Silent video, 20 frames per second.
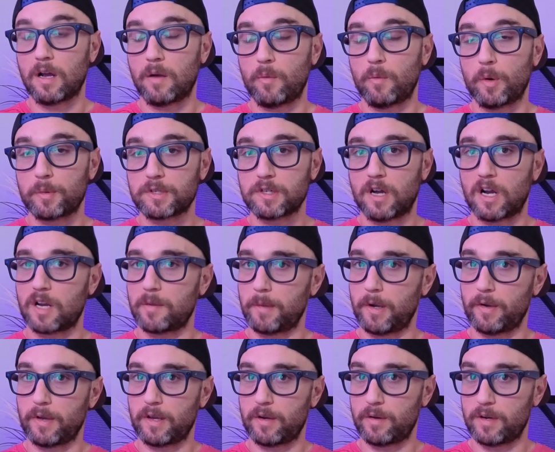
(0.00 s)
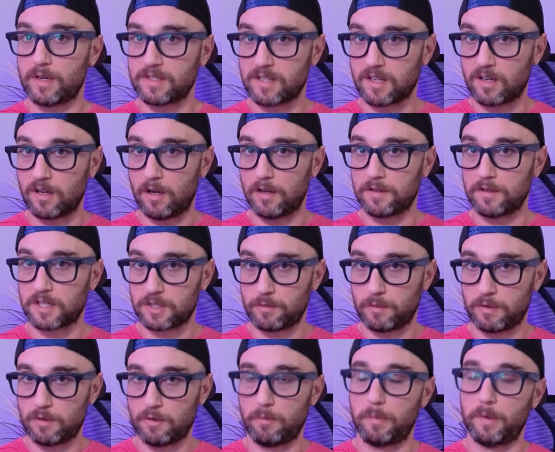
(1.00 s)
What we're talking about here is the context
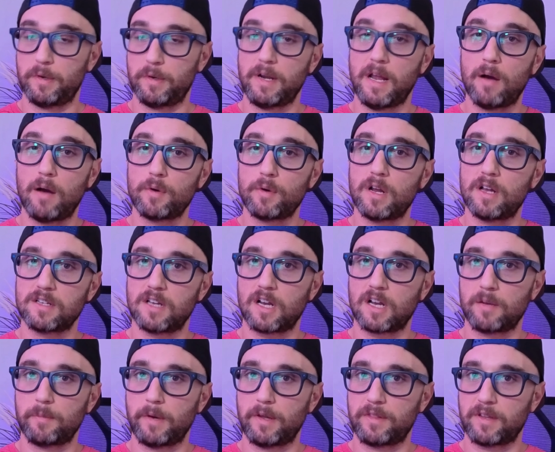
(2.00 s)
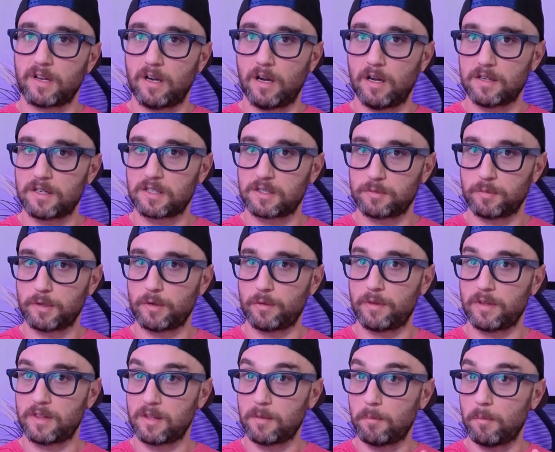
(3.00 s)
window. But now we're not talking about the context window
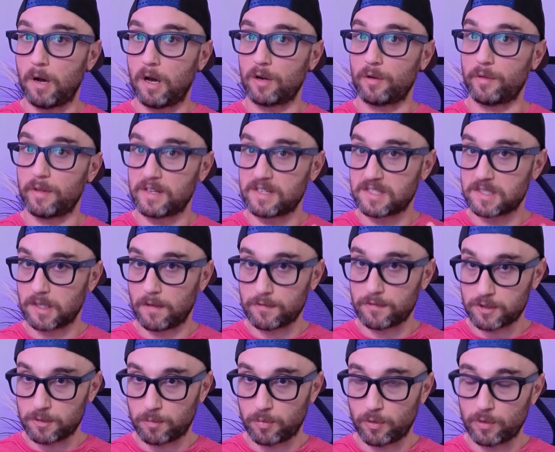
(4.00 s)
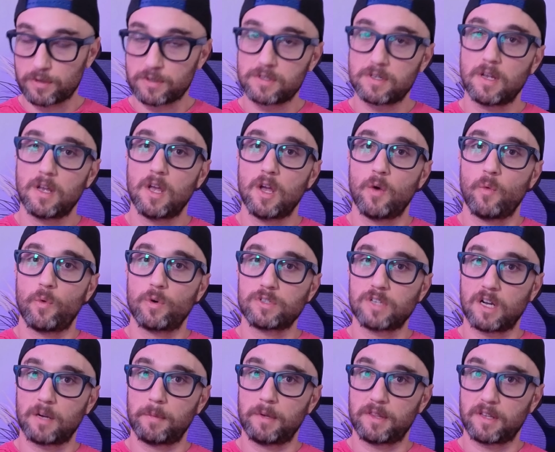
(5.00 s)
that the model itself supports. We're
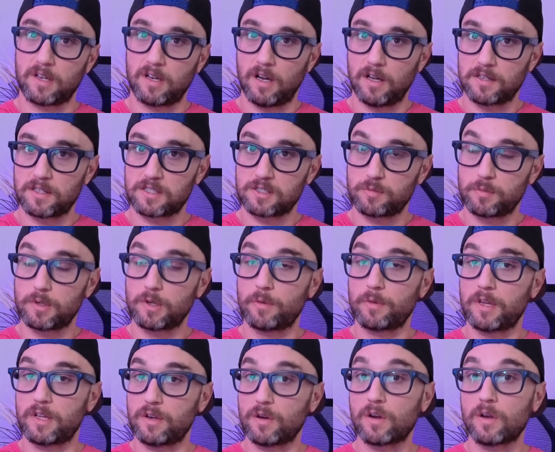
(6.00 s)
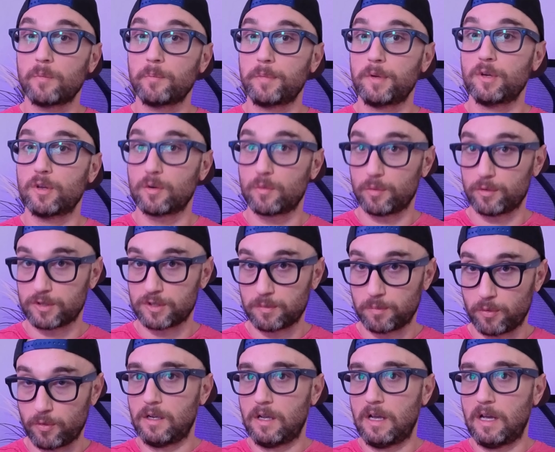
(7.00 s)
talking about the context window that your computer will
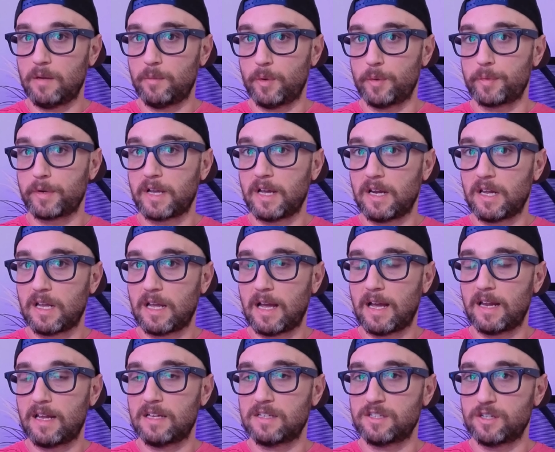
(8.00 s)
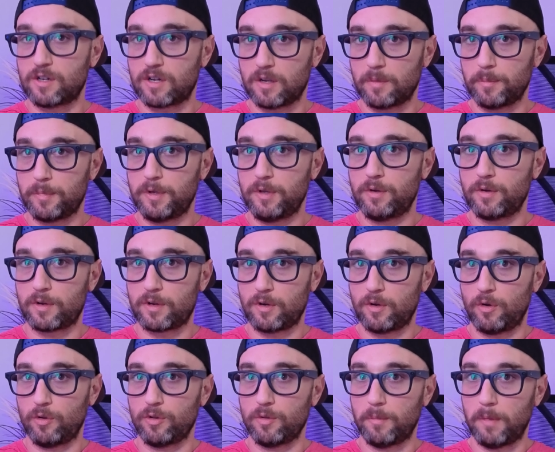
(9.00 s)
support. And what we're getting at is your computer could
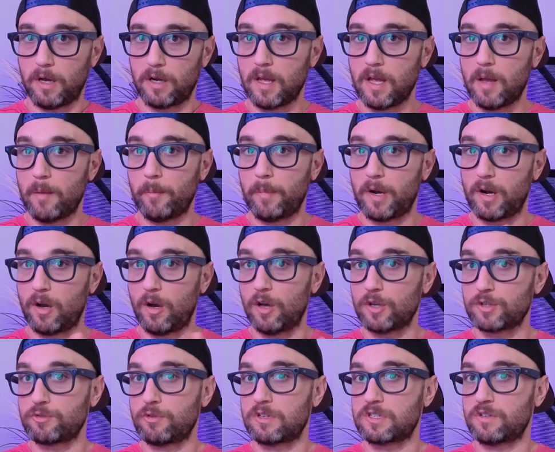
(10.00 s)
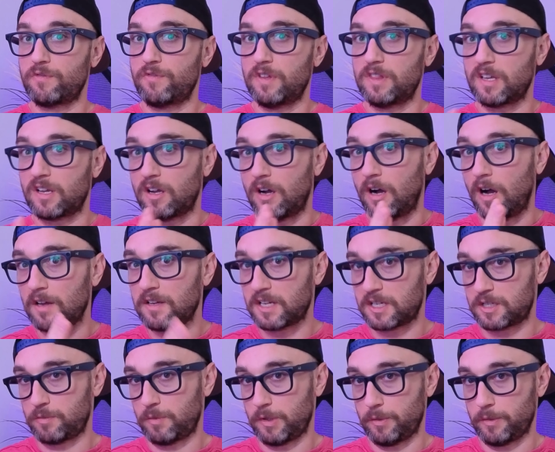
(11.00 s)
hold the model, but it also has to fit the
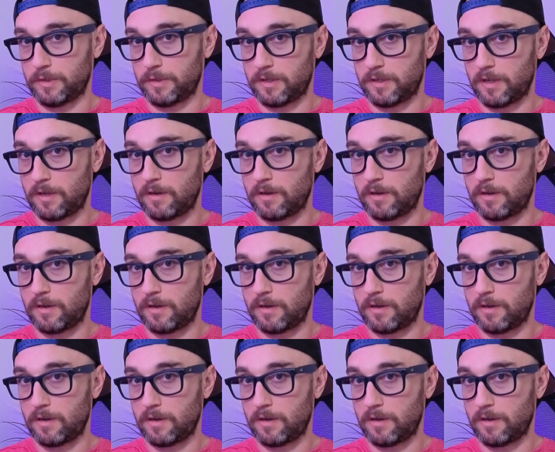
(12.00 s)
context window into there.